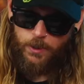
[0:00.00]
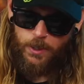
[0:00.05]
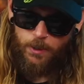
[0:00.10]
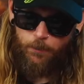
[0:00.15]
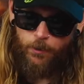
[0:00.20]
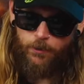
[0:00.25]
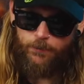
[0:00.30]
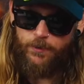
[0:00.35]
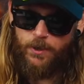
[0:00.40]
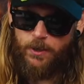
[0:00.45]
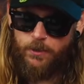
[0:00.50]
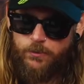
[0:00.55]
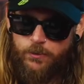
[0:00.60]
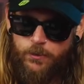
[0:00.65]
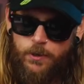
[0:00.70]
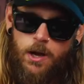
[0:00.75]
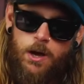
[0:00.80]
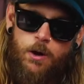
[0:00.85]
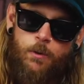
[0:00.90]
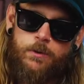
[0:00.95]
Okay, perfect. So
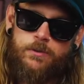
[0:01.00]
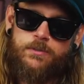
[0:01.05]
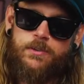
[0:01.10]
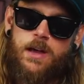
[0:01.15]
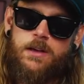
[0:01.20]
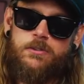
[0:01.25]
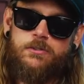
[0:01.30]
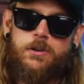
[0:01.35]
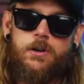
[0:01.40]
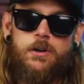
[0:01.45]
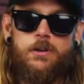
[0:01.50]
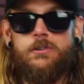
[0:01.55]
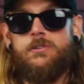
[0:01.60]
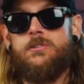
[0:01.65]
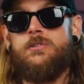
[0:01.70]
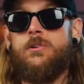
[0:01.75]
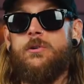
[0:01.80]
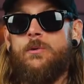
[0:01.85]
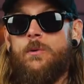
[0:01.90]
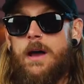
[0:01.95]
now it's asking
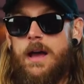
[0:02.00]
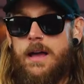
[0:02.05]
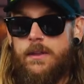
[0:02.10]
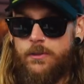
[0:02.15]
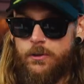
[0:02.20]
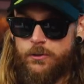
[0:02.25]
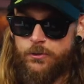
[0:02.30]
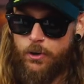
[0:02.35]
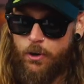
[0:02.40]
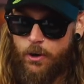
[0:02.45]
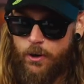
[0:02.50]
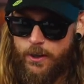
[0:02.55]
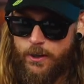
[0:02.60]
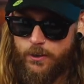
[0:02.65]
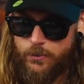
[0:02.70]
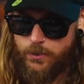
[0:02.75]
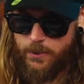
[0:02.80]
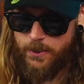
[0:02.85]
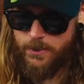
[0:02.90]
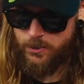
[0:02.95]
us to add the
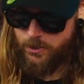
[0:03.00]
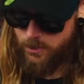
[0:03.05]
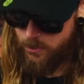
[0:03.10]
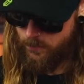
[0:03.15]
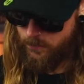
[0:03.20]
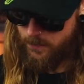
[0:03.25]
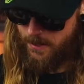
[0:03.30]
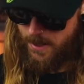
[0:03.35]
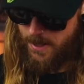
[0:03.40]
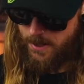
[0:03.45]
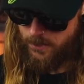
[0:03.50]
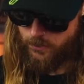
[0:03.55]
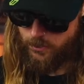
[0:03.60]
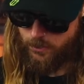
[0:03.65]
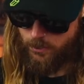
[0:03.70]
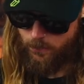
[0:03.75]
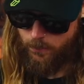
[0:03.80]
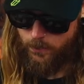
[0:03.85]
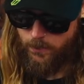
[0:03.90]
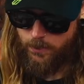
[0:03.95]
target. So let's do that.
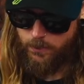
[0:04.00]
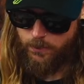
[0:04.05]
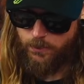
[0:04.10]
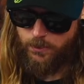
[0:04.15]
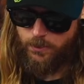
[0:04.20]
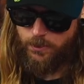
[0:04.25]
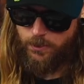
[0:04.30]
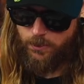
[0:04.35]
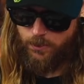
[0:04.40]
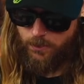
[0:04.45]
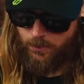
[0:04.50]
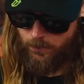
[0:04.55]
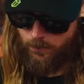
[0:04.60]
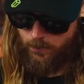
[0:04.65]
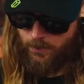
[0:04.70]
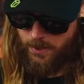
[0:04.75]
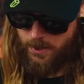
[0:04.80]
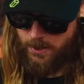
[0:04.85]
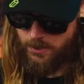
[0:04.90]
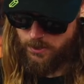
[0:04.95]
So we use
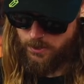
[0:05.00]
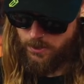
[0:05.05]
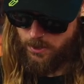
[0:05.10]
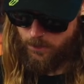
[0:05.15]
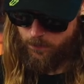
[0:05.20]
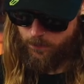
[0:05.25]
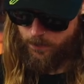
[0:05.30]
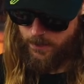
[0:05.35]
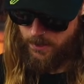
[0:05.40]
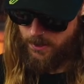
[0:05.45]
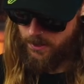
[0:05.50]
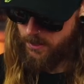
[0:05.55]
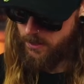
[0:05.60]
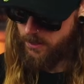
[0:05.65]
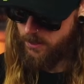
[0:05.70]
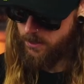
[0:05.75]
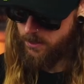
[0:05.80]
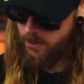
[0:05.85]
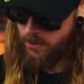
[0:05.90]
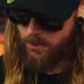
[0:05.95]
u
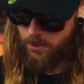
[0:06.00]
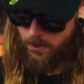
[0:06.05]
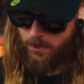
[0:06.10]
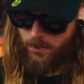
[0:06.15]
http